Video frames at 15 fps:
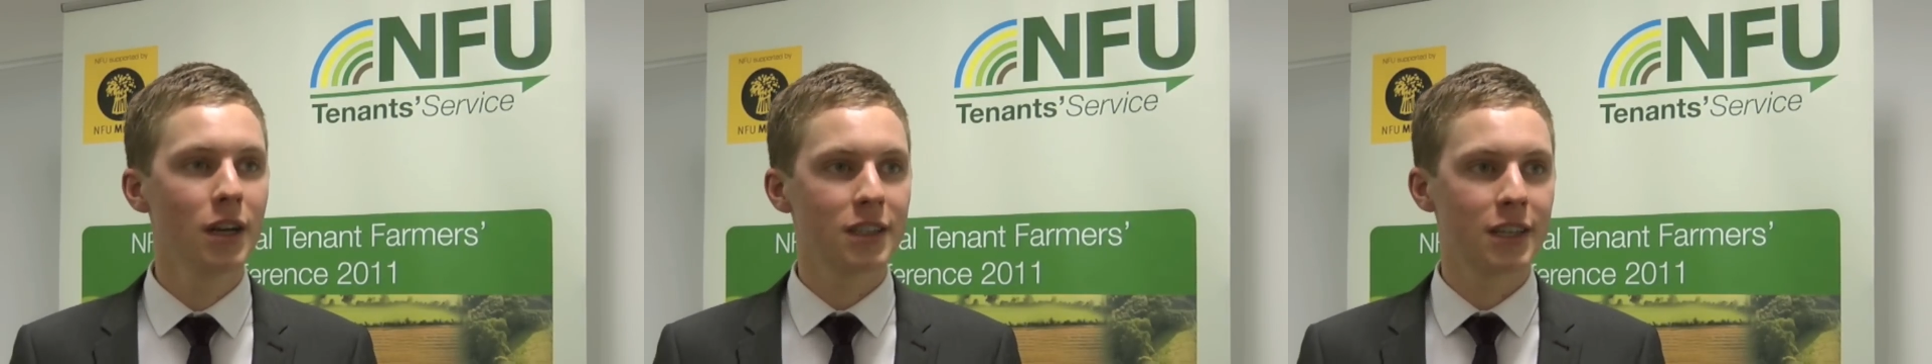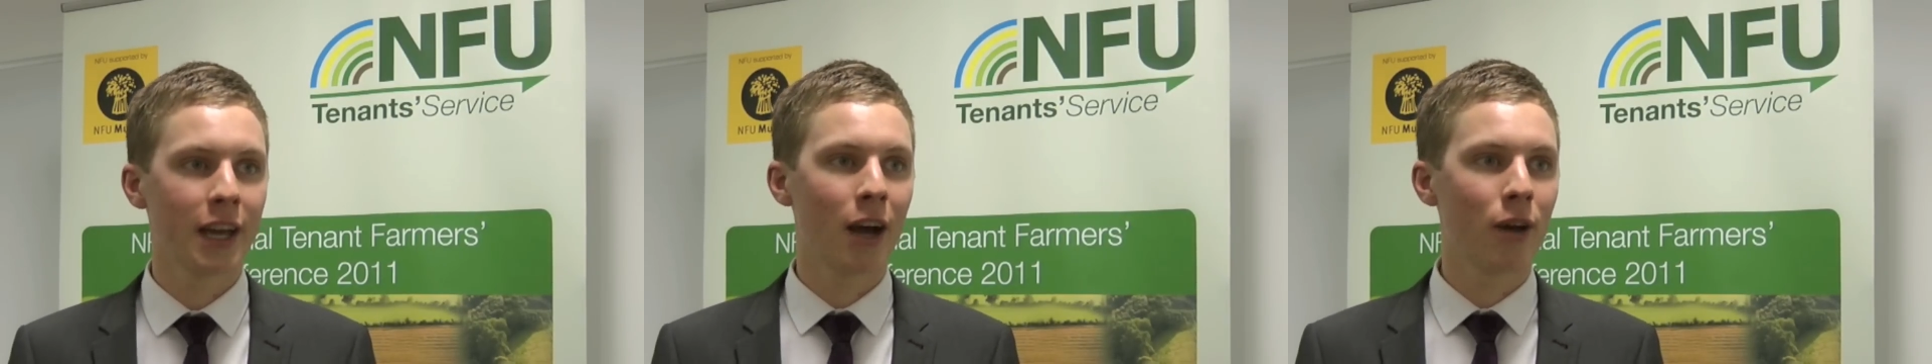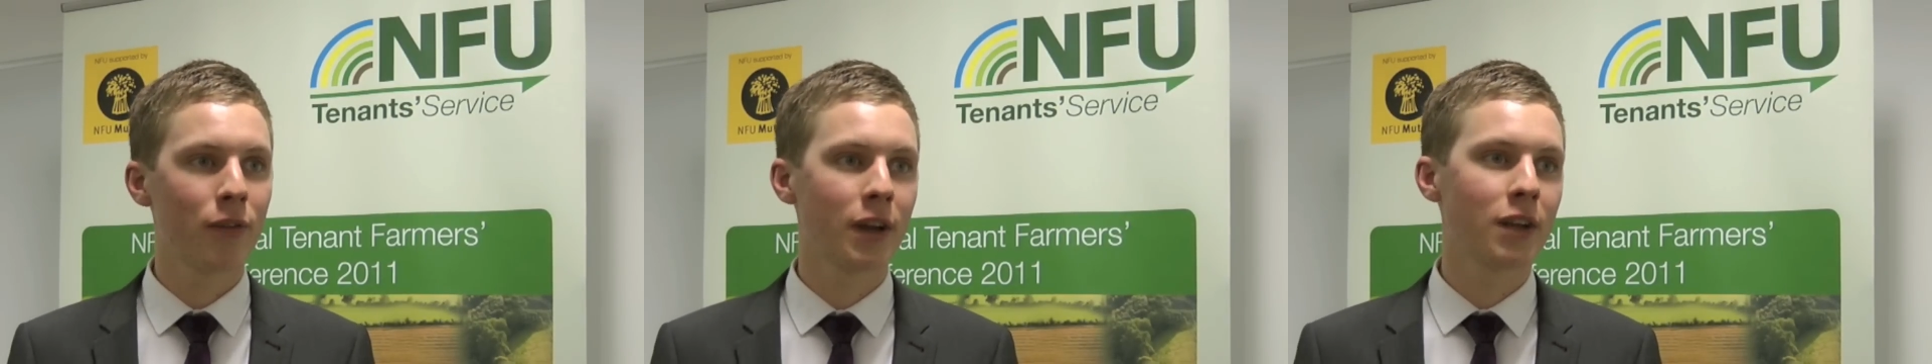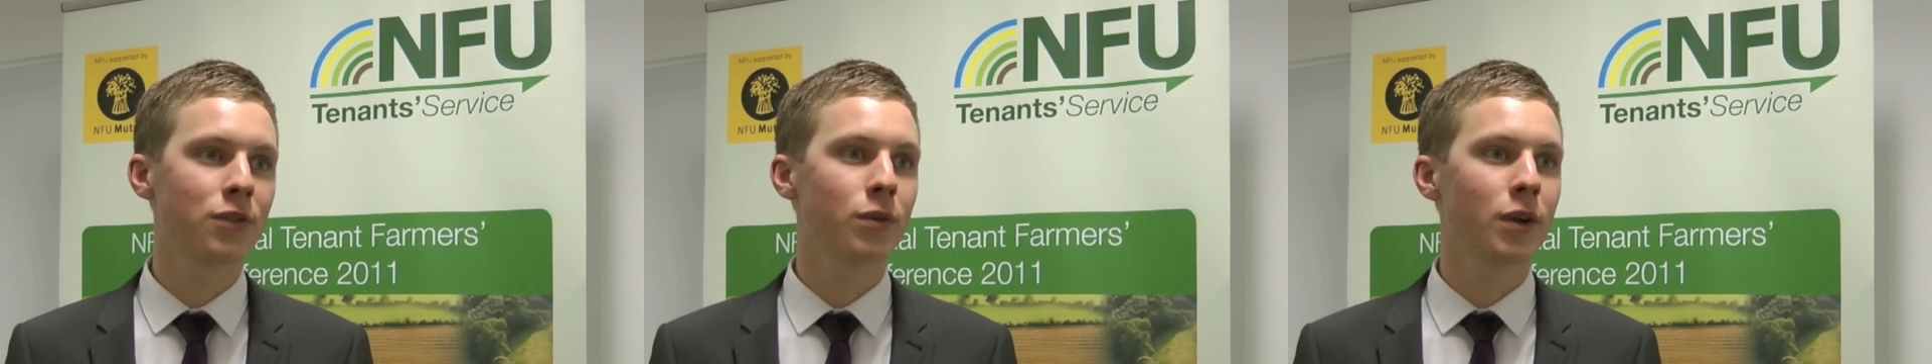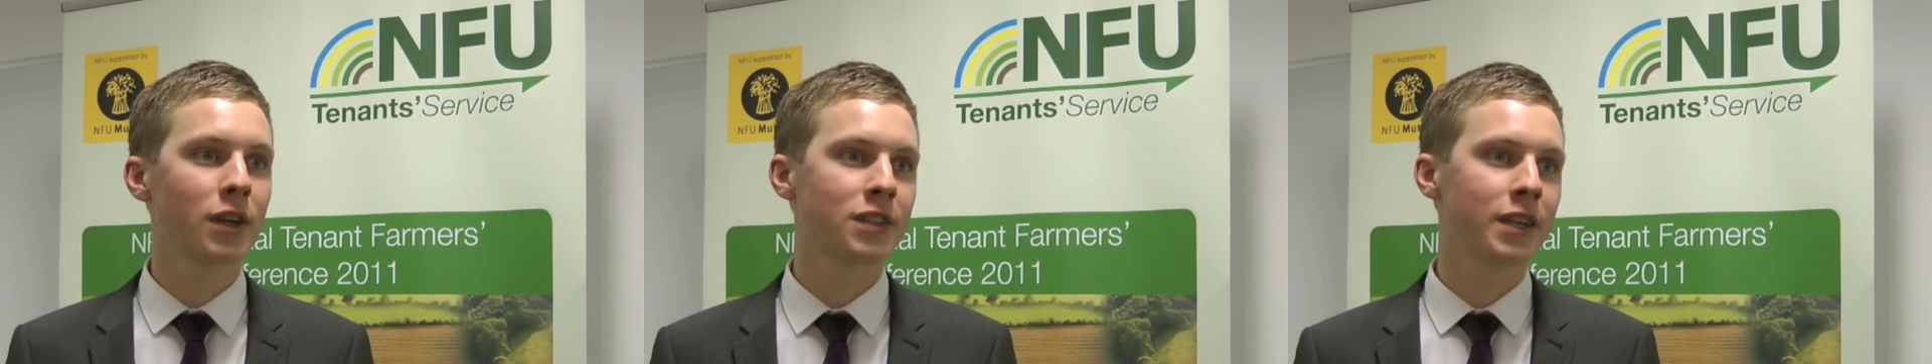see how
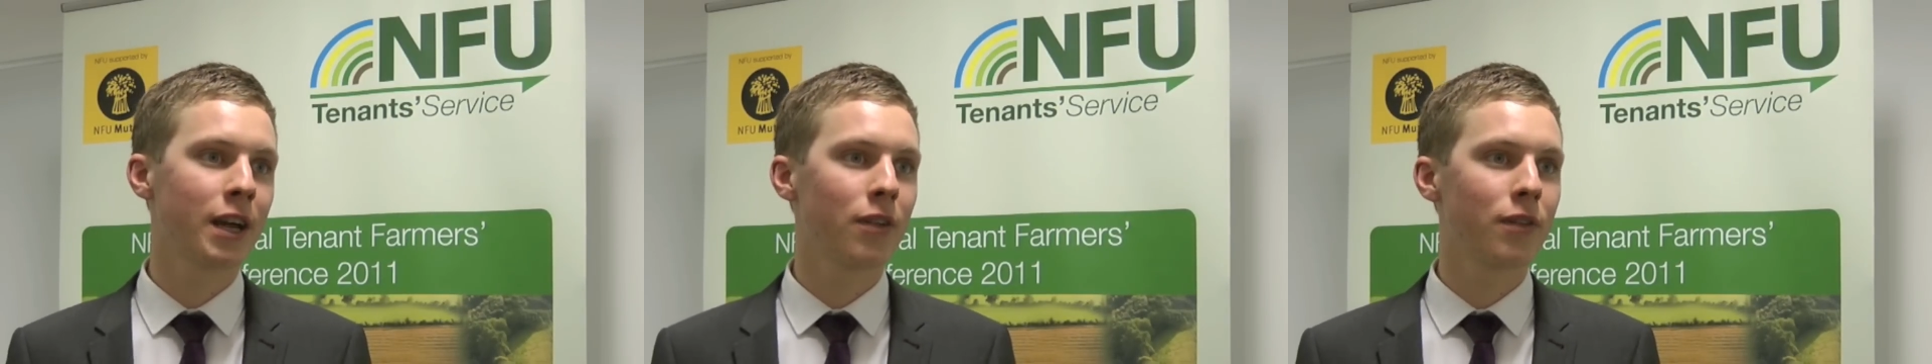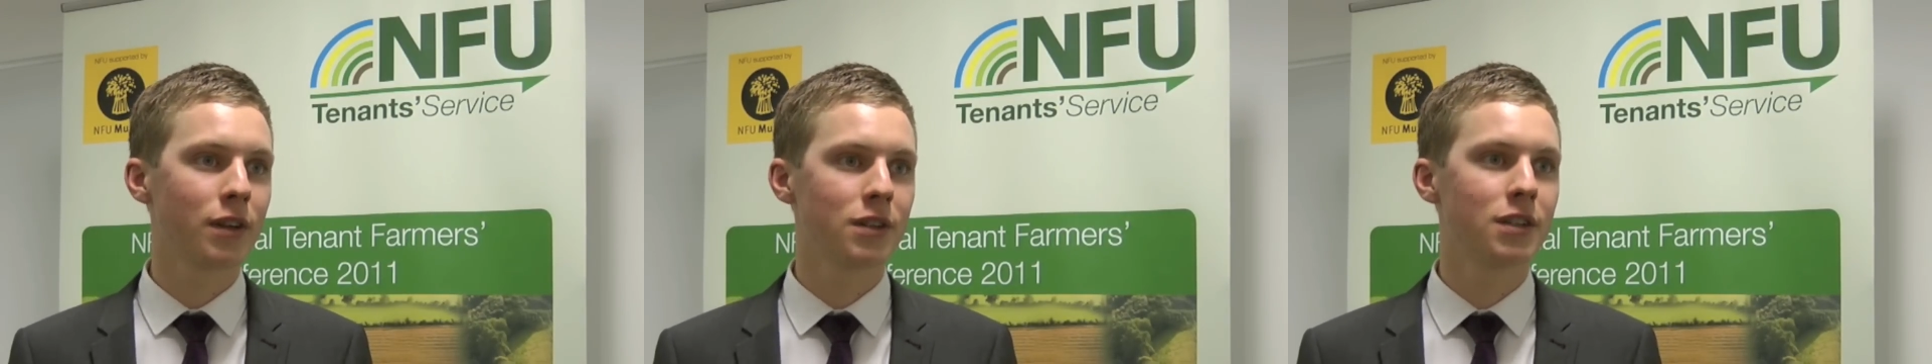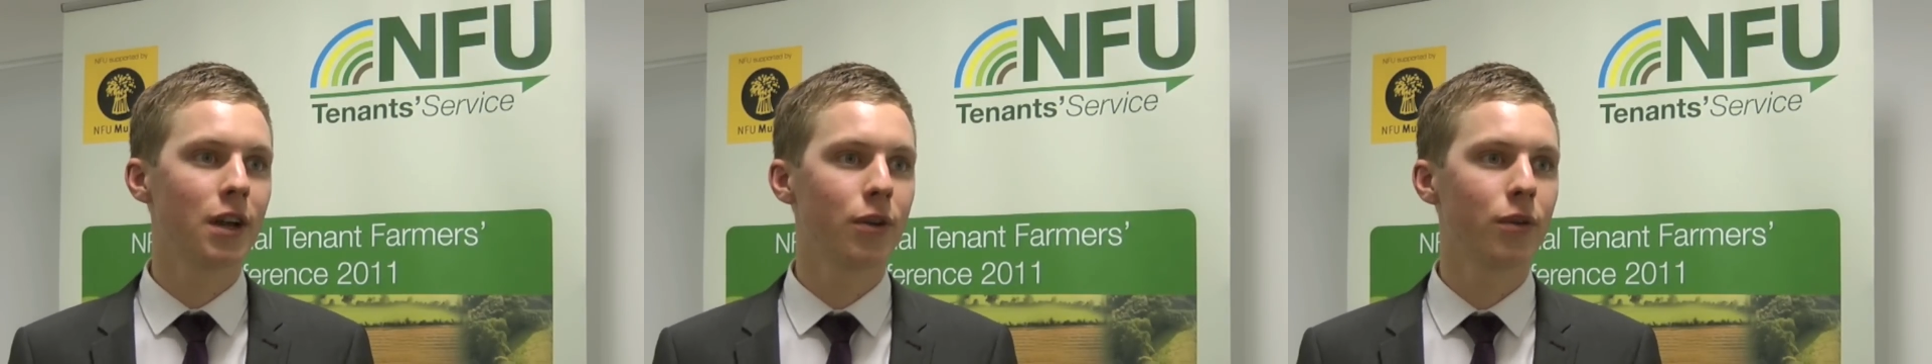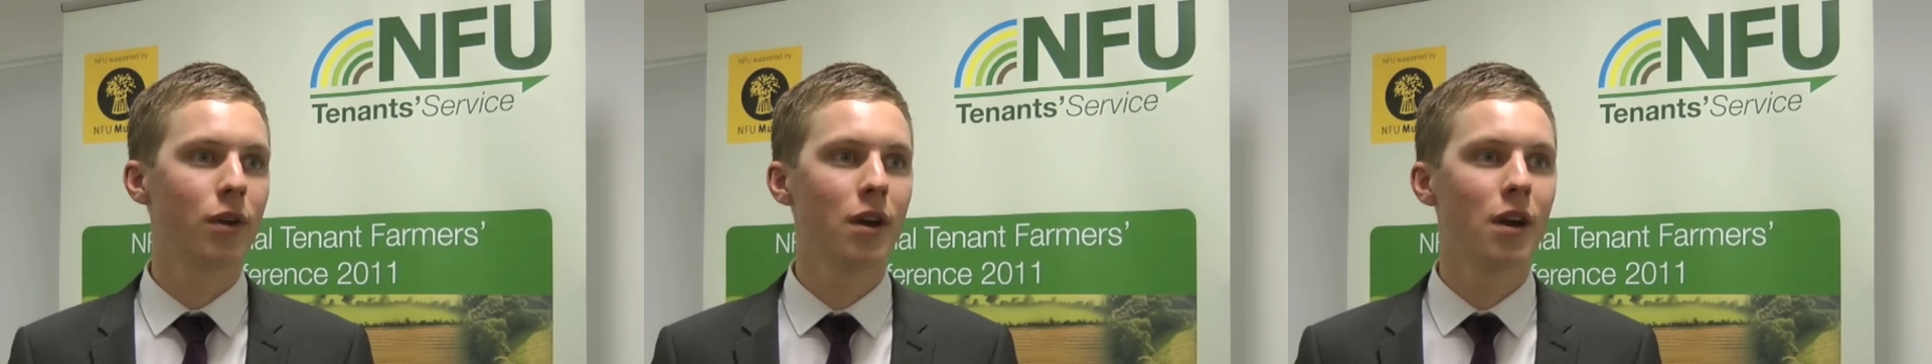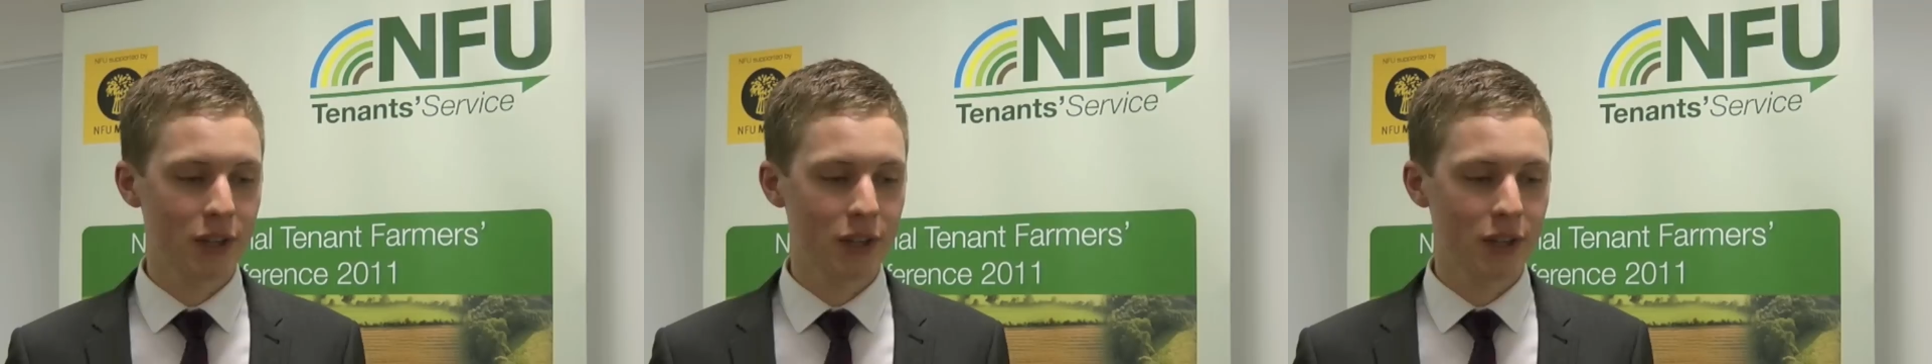things work, see how things don't.